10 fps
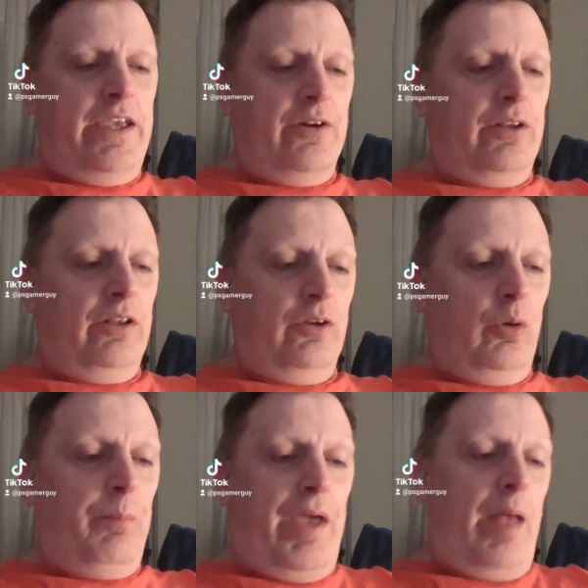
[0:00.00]
here in a
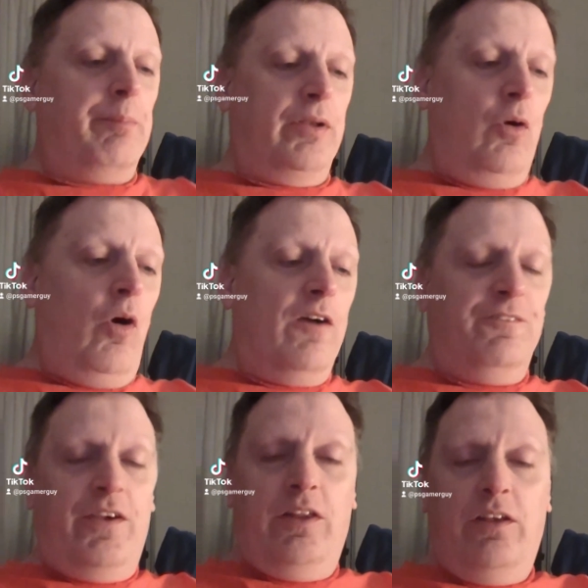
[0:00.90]
little bit. But No
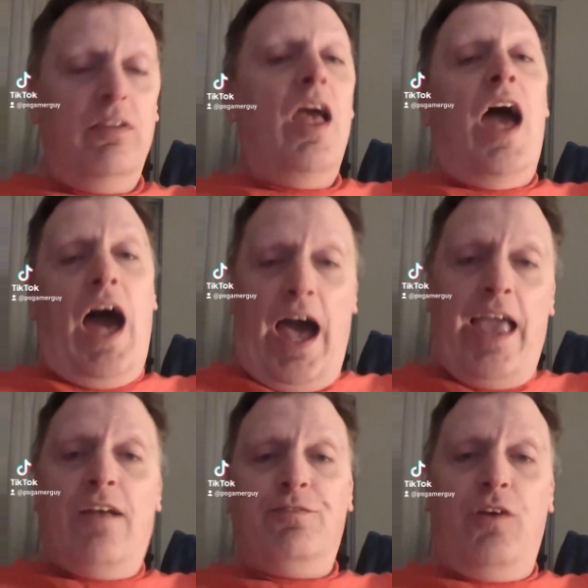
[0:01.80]
Hard Feelings,
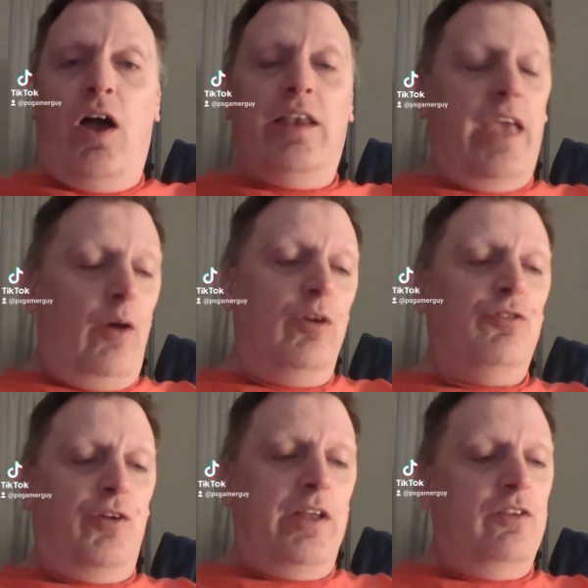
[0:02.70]
I had fun. It
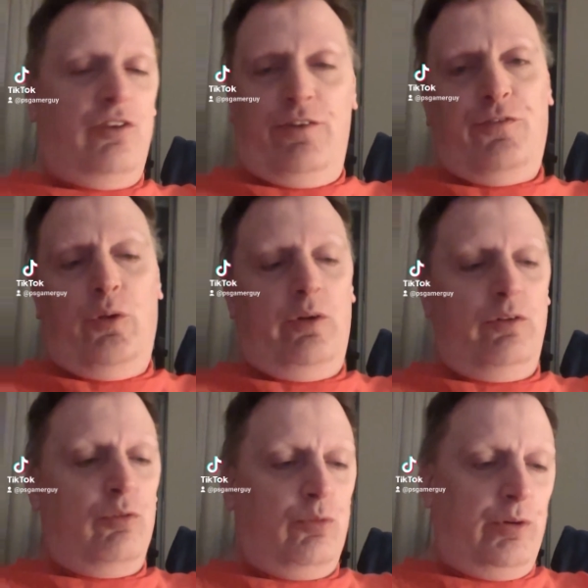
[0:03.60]
was funny. Jennifer
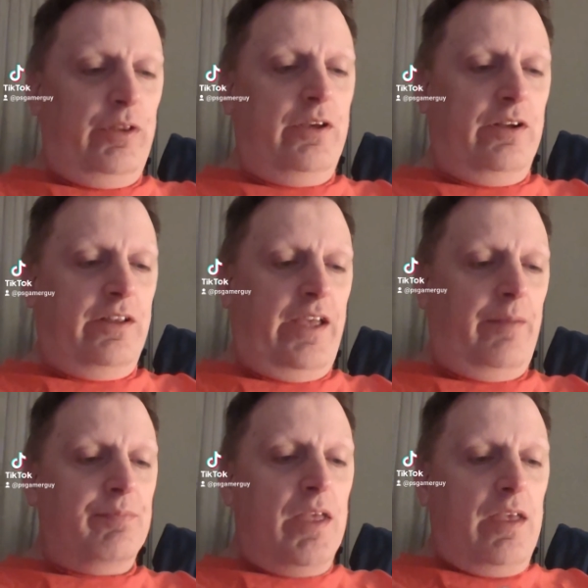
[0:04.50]
Lawrence was really good at
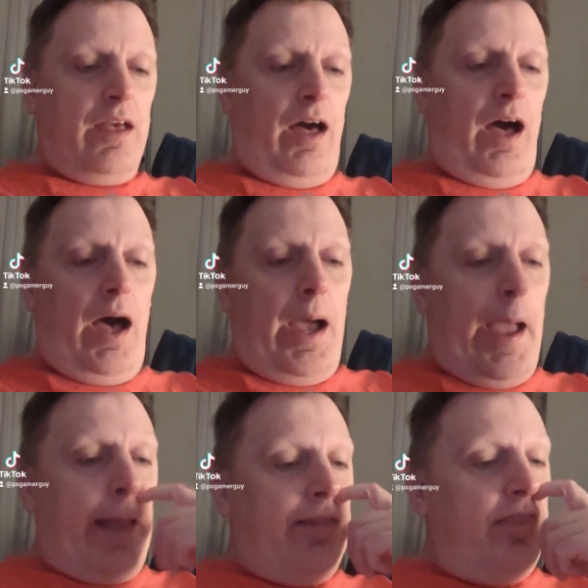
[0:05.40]

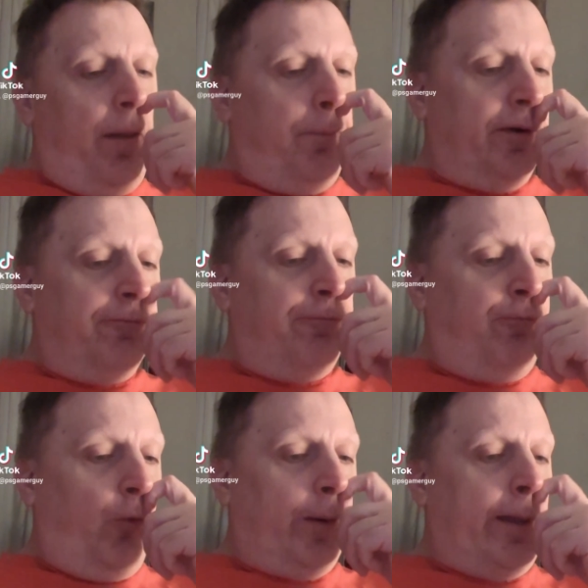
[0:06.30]
it. Number
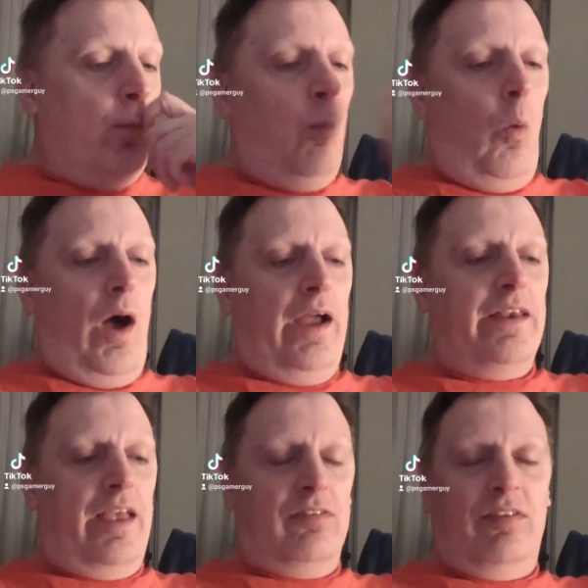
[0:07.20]

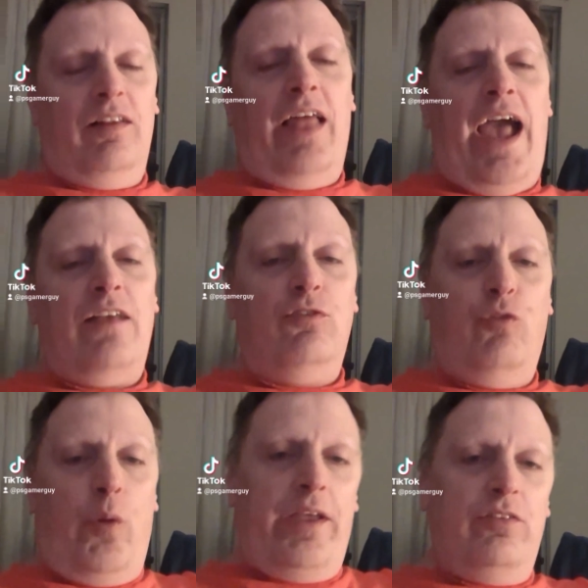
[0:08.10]
41 is The Last
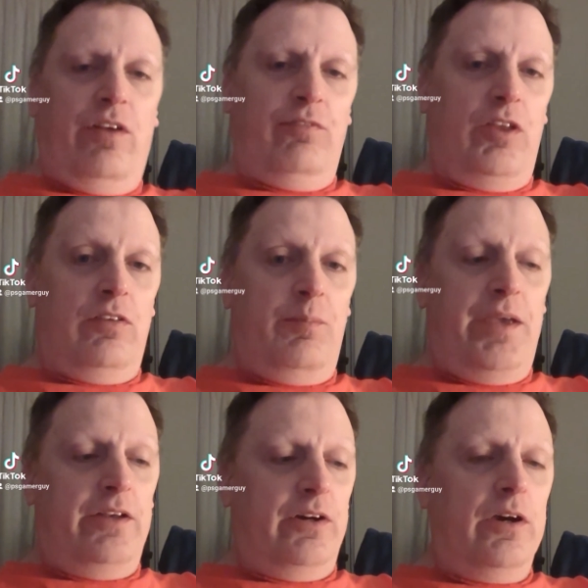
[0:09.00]
Voyage of the
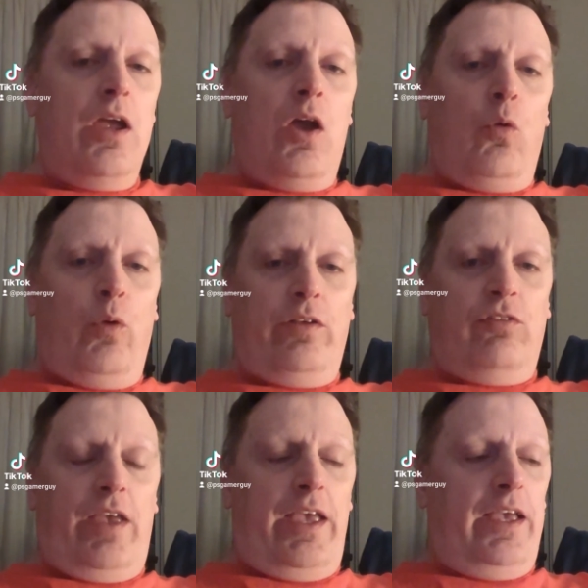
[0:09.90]
Demeter,
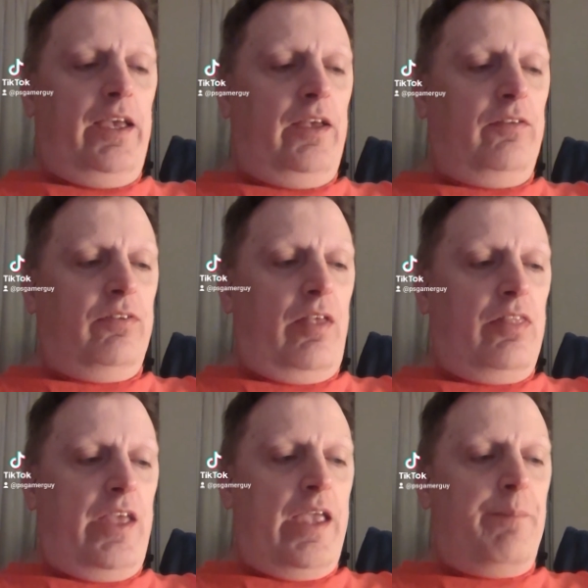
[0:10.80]
which is
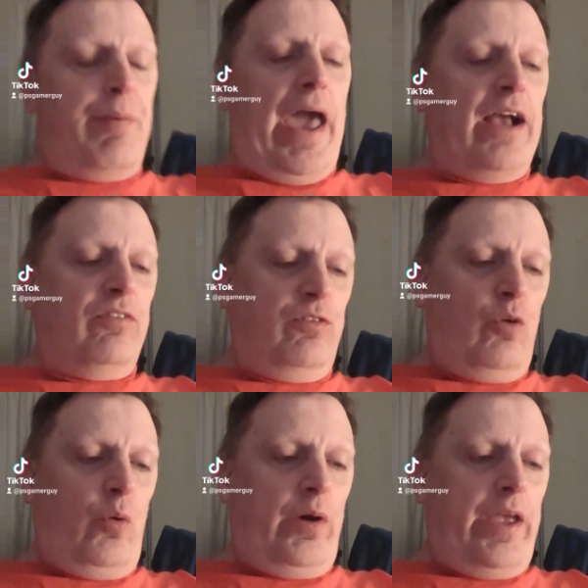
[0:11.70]
the
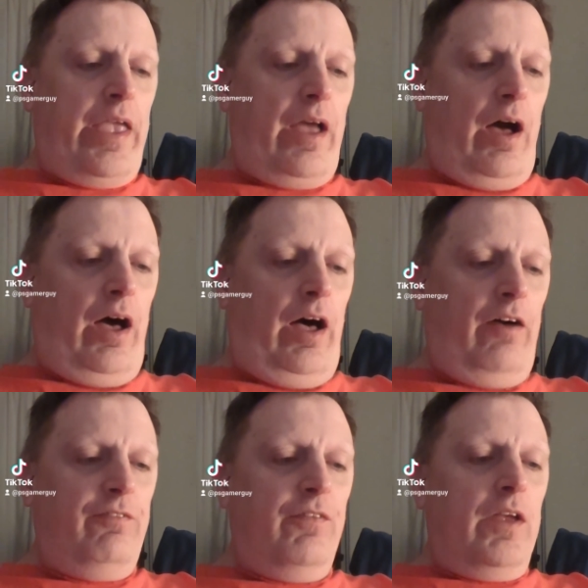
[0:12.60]
backstory
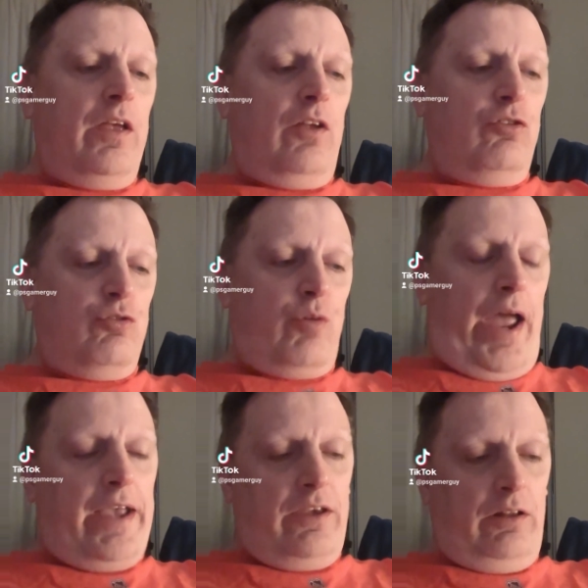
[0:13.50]
of
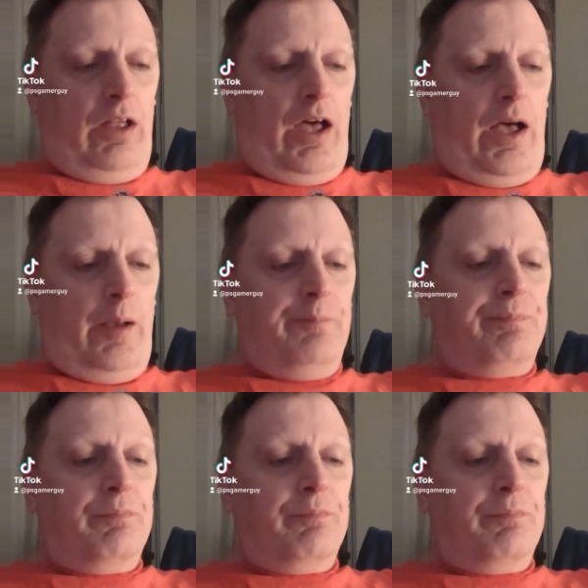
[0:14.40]
Dracula